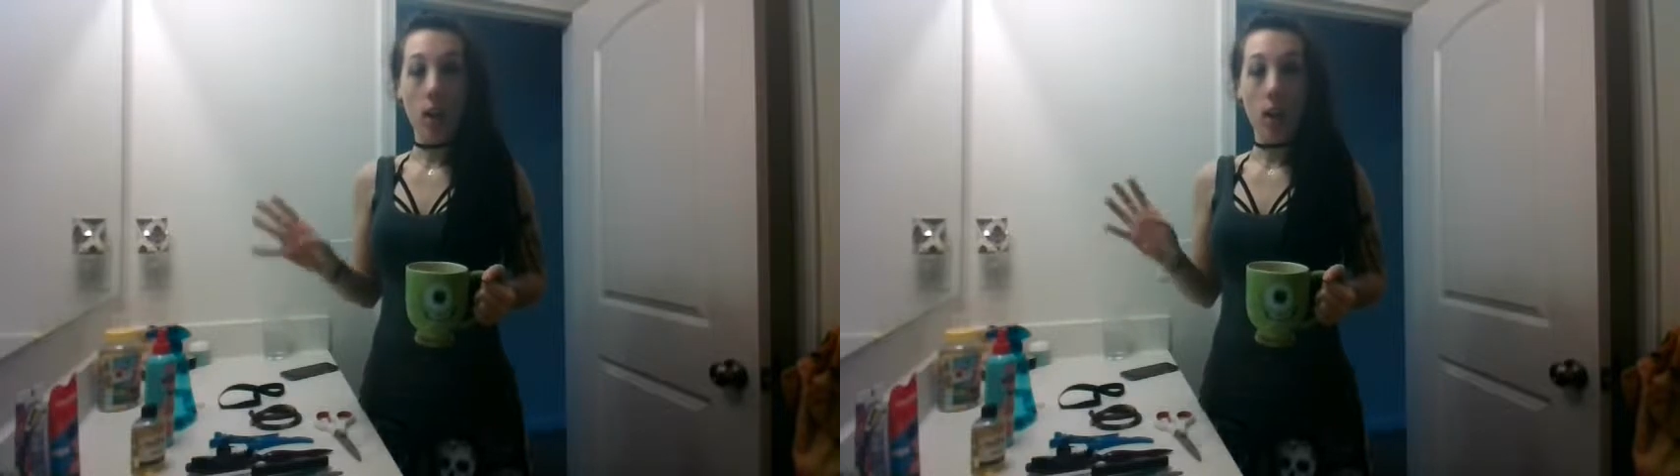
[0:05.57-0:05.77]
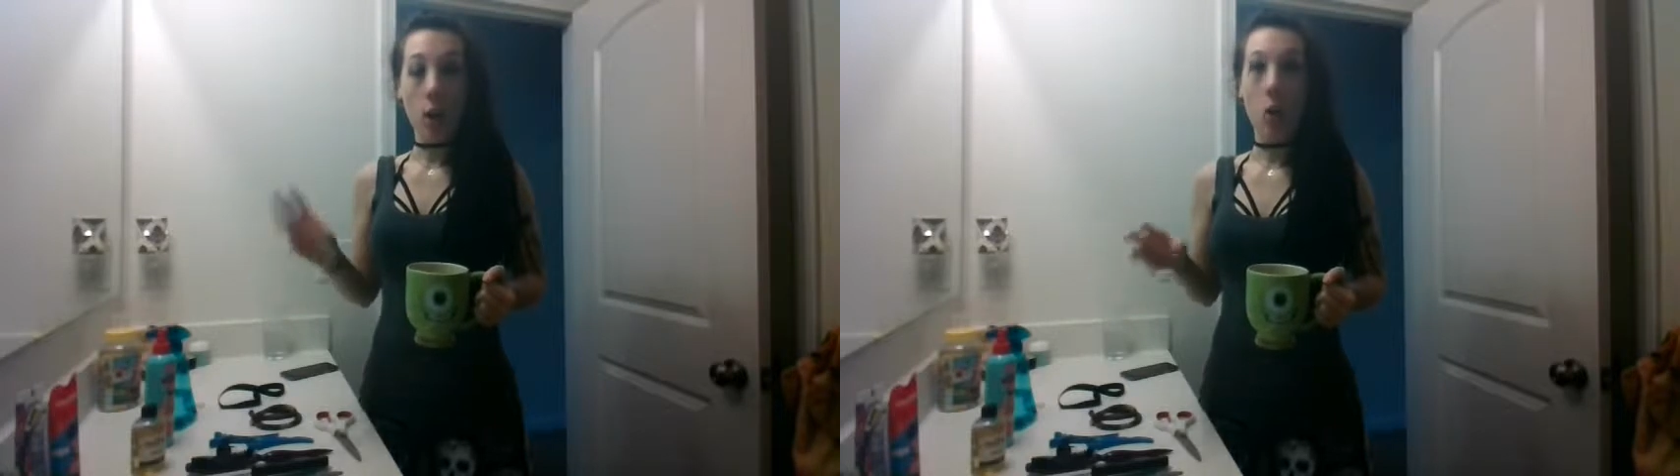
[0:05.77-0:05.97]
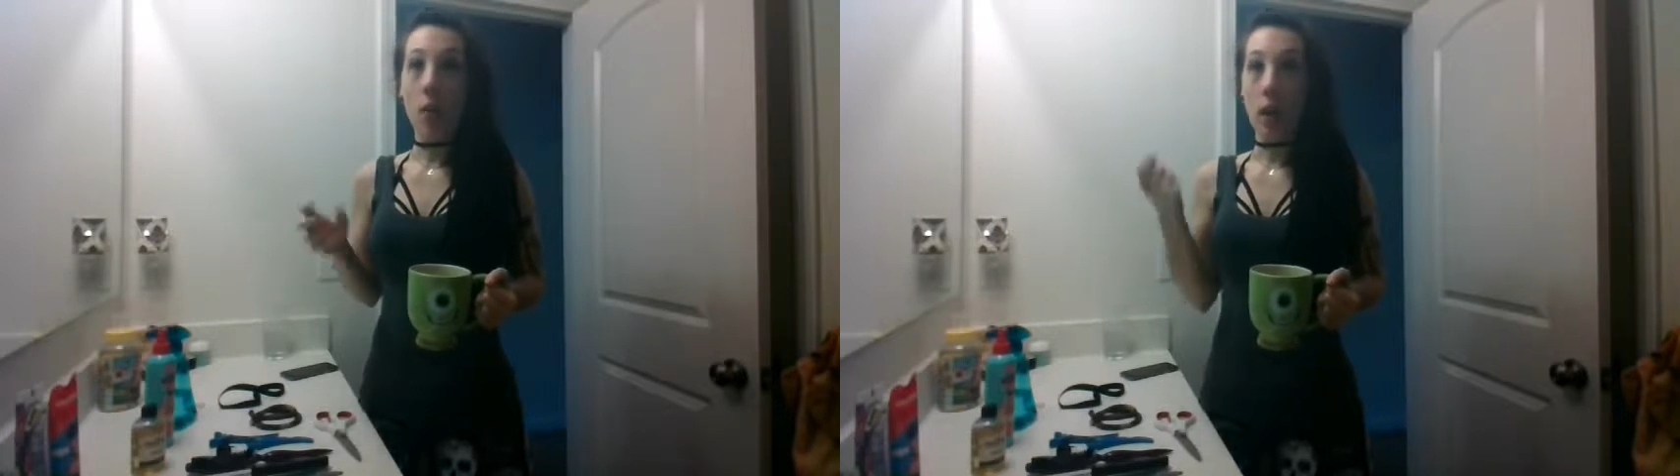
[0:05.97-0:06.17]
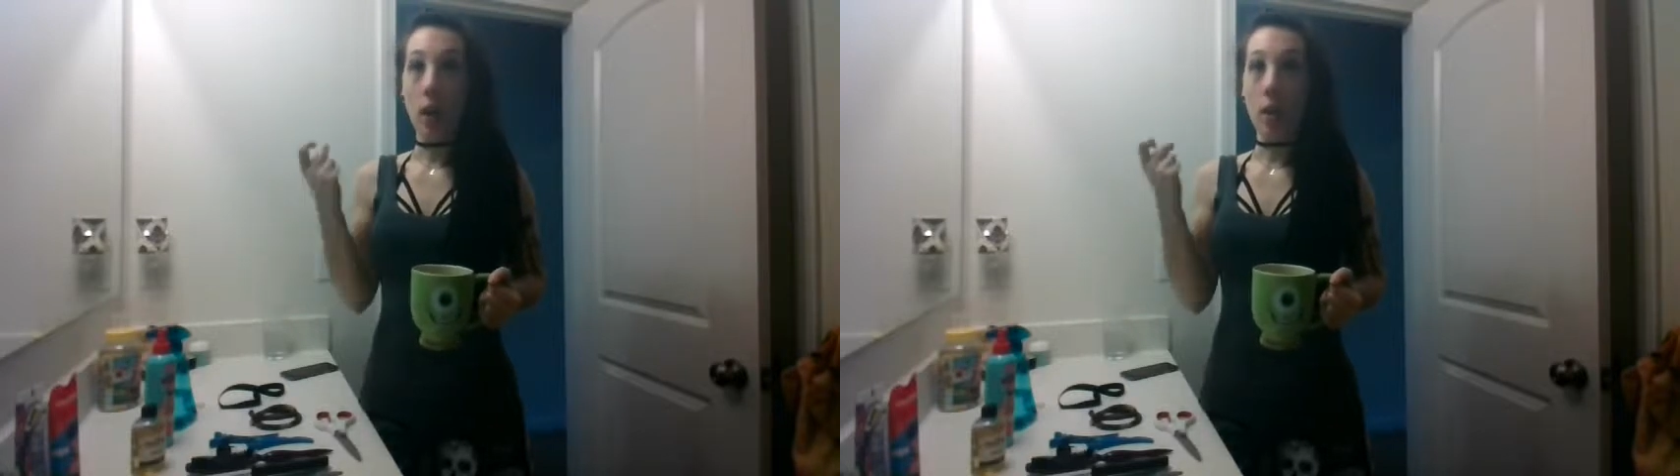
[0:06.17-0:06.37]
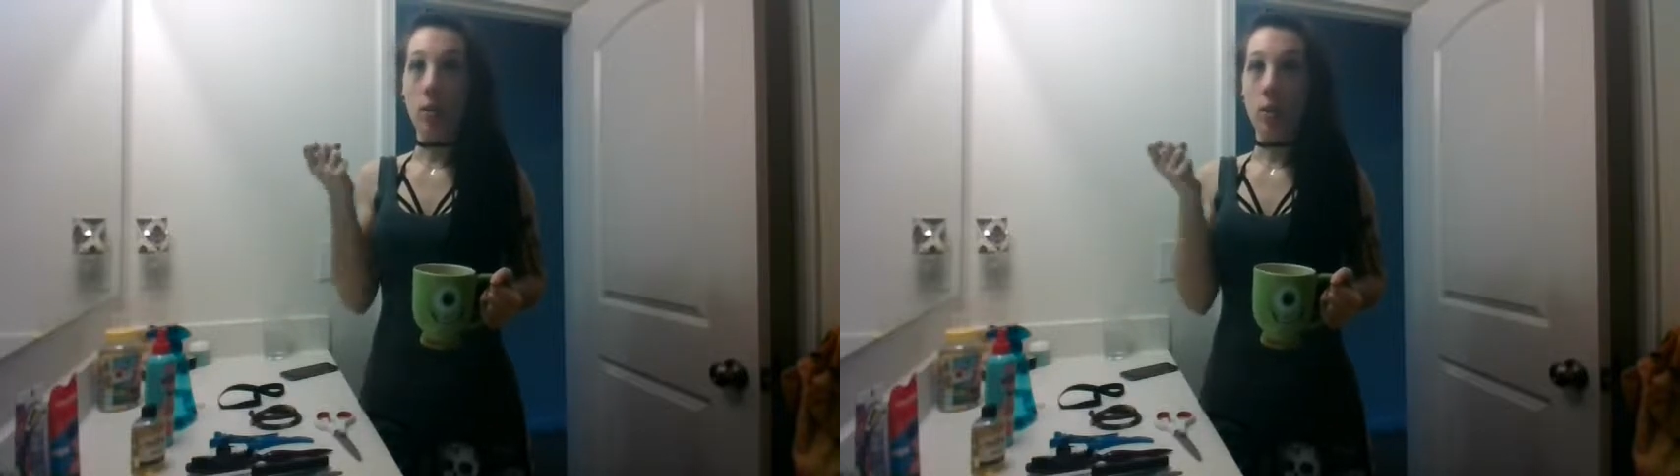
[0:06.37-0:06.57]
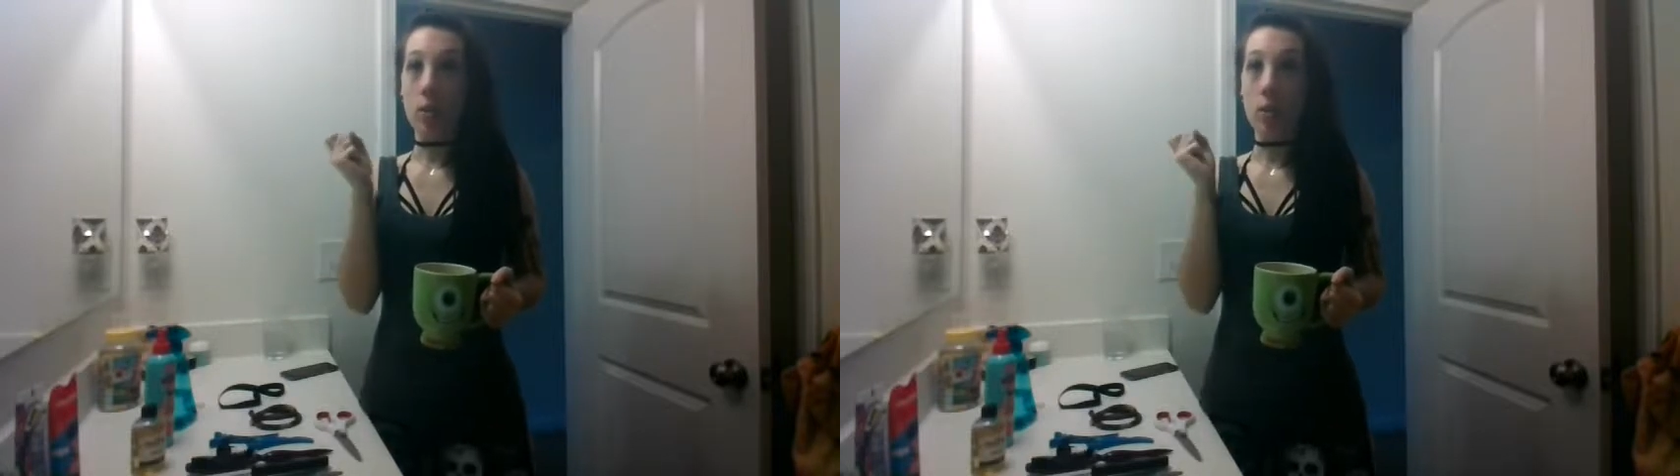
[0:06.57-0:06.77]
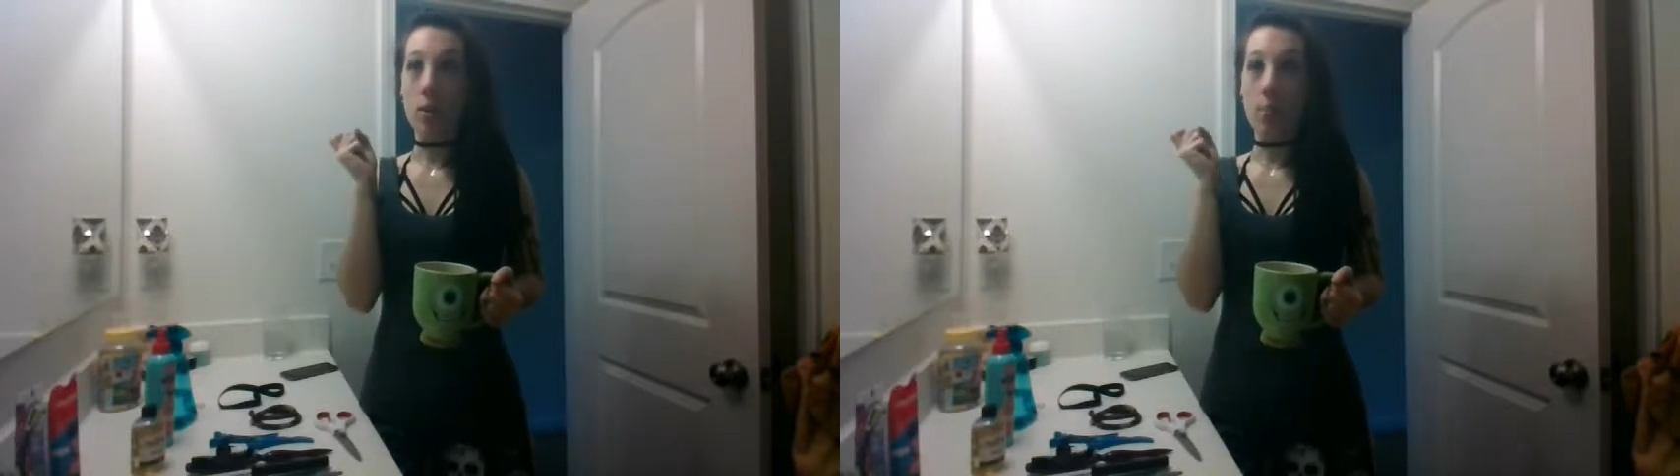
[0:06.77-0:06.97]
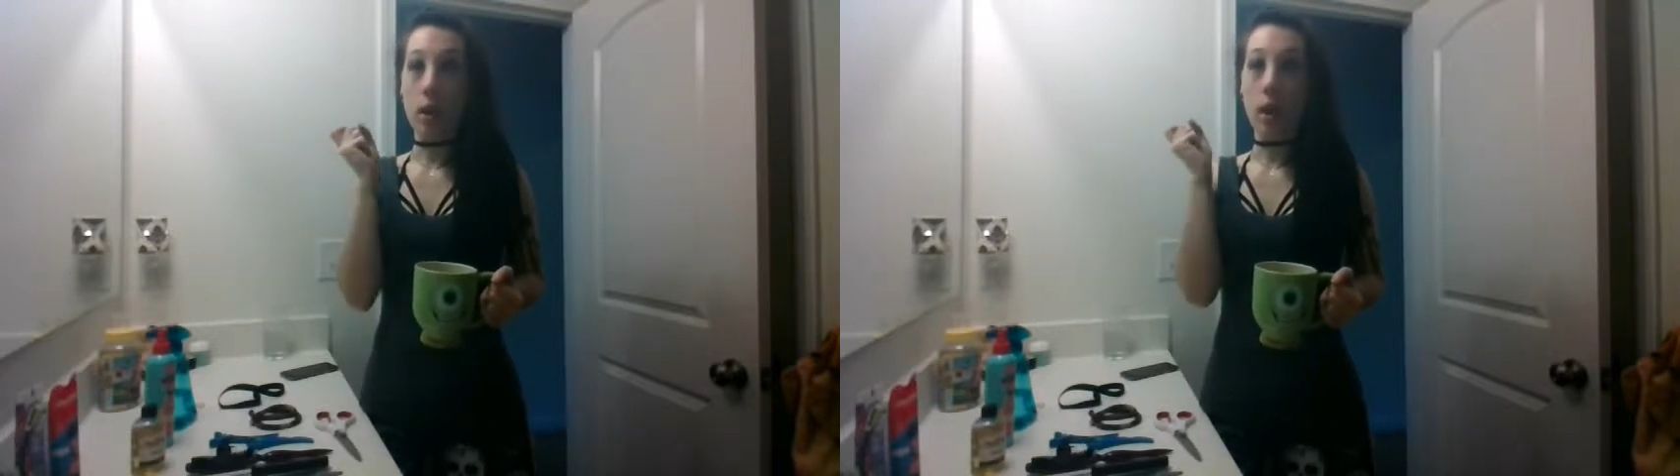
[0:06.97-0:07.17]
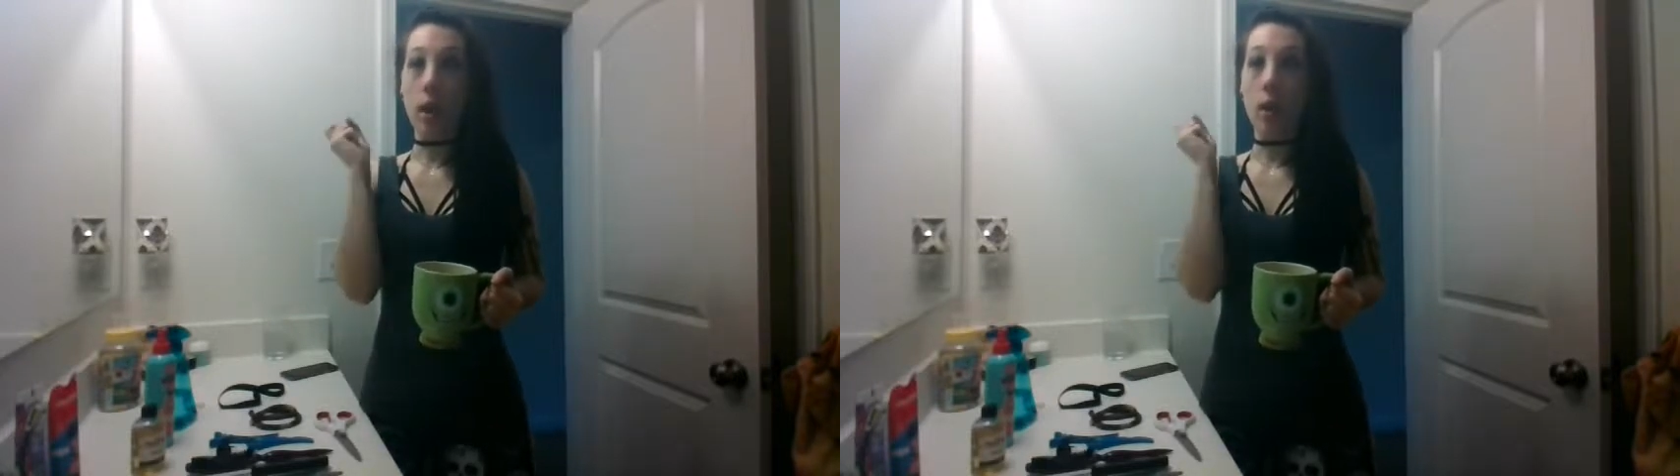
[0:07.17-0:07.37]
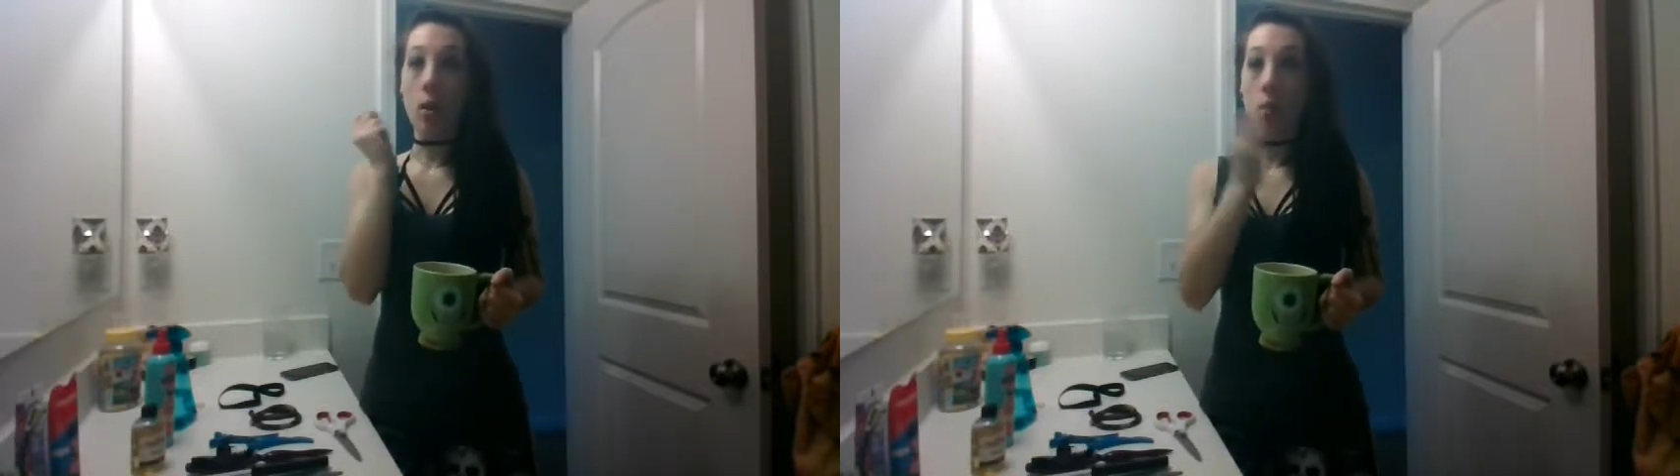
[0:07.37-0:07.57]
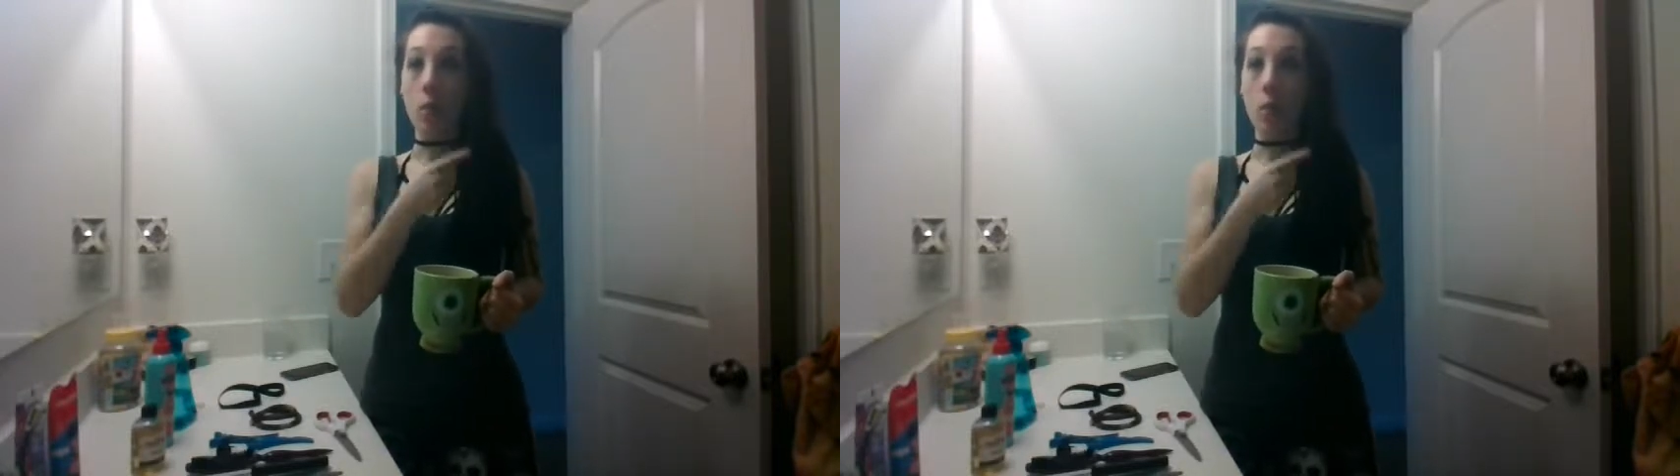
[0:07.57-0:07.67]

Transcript: combing out my